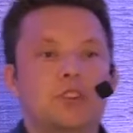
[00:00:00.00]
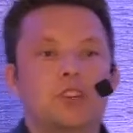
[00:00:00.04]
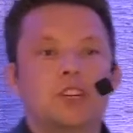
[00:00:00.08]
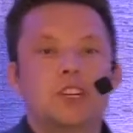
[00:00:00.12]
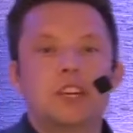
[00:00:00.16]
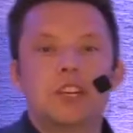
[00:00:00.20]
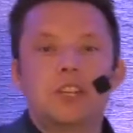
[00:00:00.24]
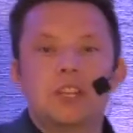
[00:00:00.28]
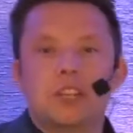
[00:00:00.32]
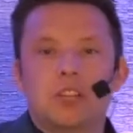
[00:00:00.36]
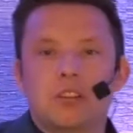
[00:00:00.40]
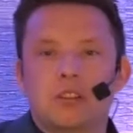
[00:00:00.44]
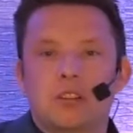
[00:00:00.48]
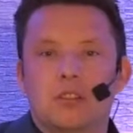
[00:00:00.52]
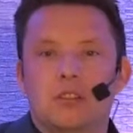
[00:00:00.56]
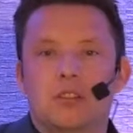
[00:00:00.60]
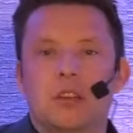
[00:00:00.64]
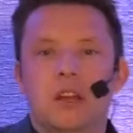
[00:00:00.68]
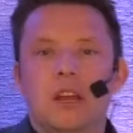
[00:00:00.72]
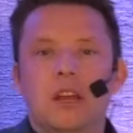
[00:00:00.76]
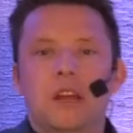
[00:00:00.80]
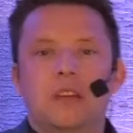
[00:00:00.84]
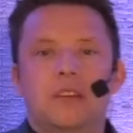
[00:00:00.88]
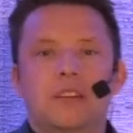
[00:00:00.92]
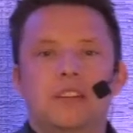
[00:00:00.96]

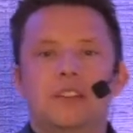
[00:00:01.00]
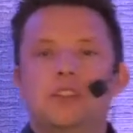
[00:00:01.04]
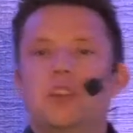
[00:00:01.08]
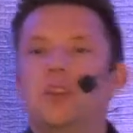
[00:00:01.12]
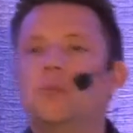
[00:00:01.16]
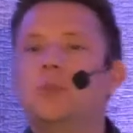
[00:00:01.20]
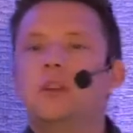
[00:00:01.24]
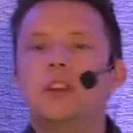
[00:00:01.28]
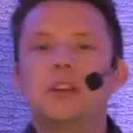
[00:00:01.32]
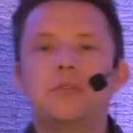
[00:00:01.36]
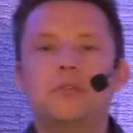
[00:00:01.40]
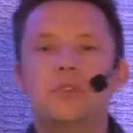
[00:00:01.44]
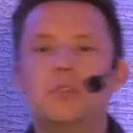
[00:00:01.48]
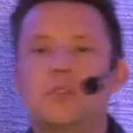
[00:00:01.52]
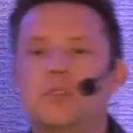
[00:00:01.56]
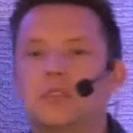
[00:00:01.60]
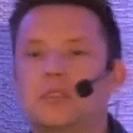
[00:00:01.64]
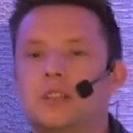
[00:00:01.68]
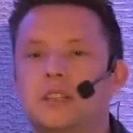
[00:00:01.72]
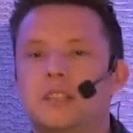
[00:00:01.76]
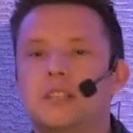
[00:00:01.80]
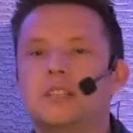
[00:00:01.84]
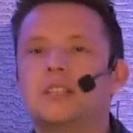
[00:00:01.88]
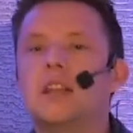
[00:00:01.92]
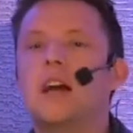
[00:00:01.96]
traditional? There's so many different
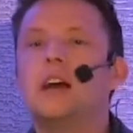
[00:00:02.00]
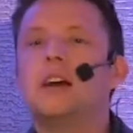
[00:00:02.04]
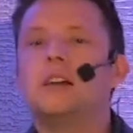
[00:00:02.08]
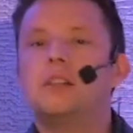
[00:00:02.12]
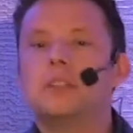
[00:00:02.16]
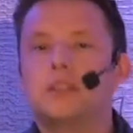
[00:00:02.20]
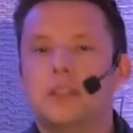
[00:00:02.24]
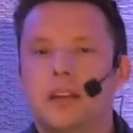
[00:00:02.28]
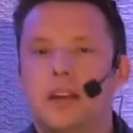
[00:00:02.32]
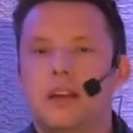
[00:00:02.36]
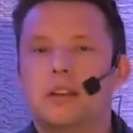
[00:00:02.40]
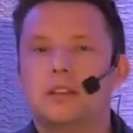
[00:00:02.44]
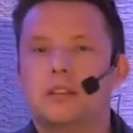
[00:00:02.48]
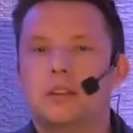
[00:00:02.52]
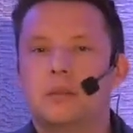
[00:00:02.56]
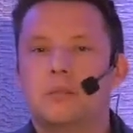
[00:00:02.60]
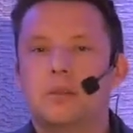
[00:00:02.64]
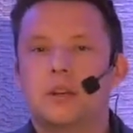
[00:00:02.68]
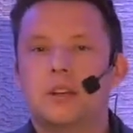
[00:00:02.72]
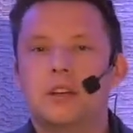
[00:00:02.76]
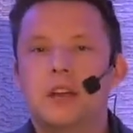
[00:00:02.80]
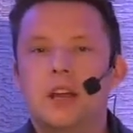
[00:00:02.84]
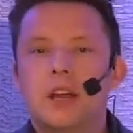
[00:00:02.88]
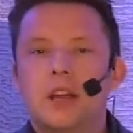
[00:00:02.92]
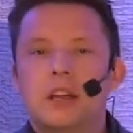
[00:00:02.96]
styles out there,
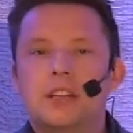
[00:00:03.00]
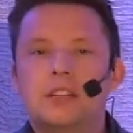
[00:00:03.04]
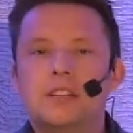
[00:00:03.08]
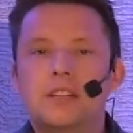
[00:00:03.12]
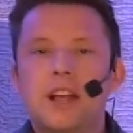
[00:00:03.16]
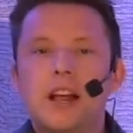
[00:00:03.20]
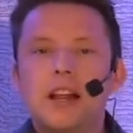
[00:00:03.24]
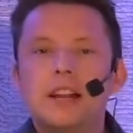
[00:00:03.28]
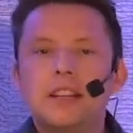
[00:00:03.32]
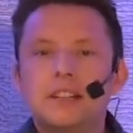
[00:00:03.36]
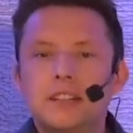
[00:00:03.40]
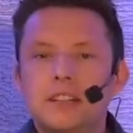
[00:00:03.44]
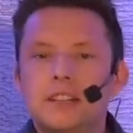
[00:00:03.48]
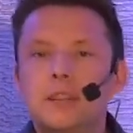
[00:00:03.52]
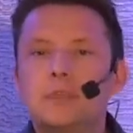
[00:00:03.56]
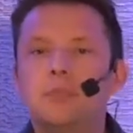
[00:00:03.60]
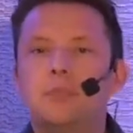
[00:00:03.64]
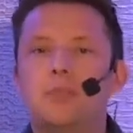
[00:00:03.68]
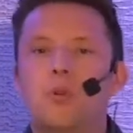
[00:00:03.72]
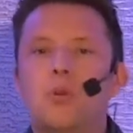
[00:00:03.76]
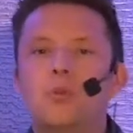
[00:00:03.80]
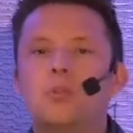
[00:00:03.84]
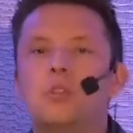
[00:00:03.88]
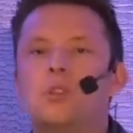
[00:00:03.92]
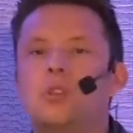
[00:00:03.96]
but style is an
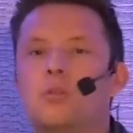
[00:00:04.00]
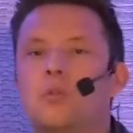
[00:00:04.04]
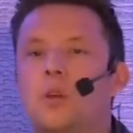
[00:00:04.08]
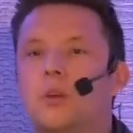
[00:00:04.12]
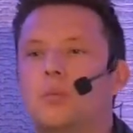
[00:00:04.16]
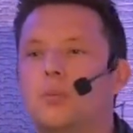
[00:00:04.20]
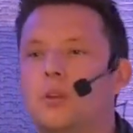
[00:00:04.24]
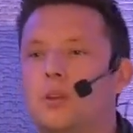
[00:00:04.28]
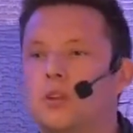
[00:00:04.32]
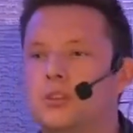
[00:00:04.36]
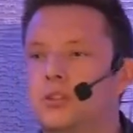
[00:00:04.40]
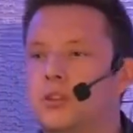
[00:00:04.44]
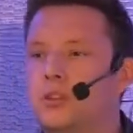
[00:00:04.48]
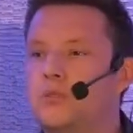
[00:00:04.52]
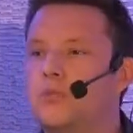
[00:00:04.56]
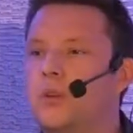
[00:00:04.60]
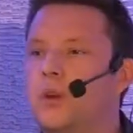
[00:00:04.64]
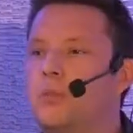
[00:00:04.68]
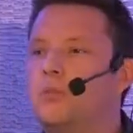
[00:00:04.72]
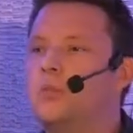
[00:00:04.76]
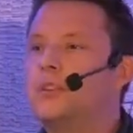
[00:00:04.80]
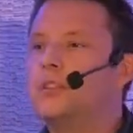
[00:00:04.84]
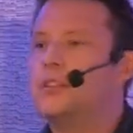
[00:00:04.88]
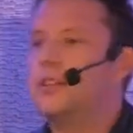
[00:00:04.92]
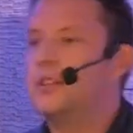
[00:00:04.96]
important way because it
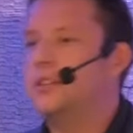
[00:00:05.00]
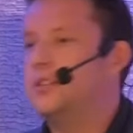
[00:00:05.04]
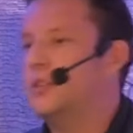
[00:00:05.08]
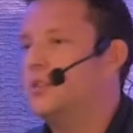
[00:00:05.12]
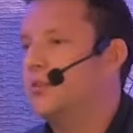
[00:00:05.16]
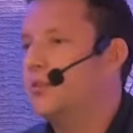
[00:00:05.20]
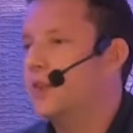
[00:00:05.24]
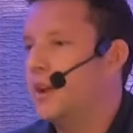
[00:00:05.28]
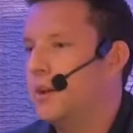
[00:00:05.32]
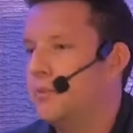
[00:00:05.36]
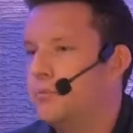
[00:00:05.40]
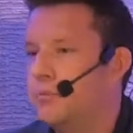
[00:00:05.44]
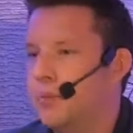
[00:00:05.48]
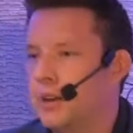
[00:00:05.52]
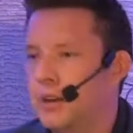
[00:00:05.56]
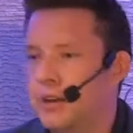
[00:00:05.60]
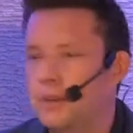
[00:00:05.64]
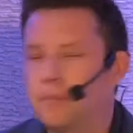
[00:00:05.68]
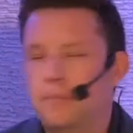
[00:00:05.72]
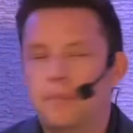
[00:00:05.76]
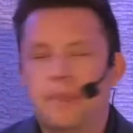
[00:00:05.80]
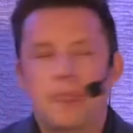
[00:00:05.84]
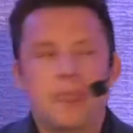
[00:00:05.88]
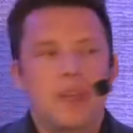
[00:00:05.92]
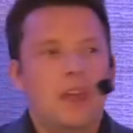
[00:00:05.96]
represents your
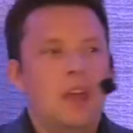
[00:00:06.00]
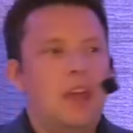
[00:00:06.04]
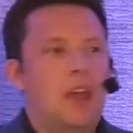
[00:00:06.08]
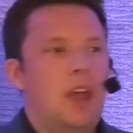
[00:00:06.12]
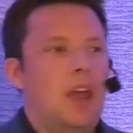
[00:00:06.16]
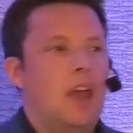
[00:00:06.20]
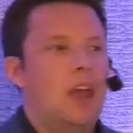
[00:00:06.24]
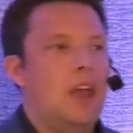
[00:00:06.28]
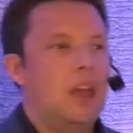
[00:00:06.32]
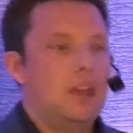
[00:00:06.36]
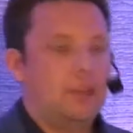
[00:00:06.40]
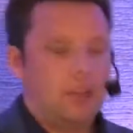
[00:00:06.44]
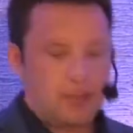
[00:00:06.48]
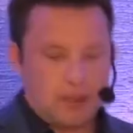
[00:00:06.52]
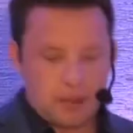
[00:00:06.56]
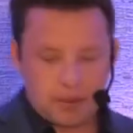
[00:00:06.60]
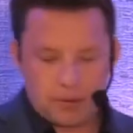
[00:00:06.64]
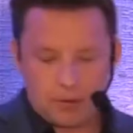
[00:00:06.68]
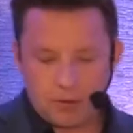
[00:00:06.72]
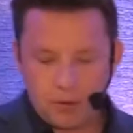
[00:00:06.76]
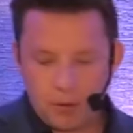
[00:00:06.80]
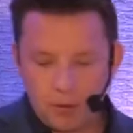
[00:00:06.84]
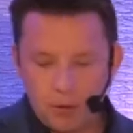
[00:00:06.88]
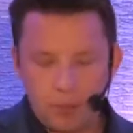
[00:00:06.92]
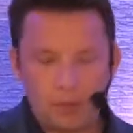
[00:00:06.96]
company. And then
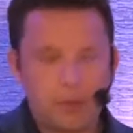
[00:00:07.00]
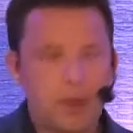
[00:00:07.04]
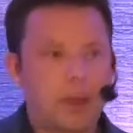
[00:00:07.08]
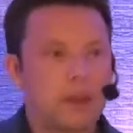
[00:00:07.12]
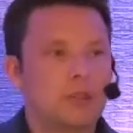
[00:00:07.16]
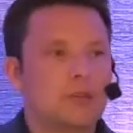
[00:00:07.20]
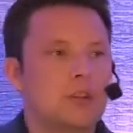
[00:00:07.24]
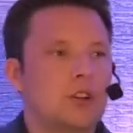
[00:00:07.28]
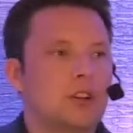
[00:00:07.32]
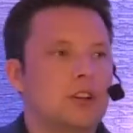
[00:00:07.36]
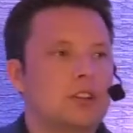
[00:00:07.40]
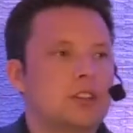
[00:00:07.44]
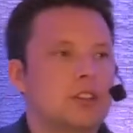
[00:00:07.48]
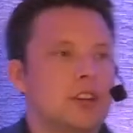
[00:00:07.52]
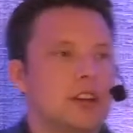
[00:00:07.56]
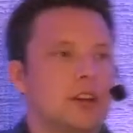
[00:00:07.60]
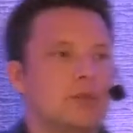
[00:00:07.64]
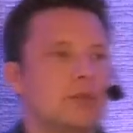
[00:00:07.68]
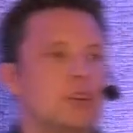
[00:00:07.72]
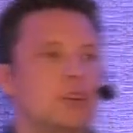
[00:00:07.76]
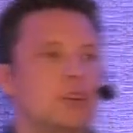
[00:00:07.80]
the fourth pane of glass that I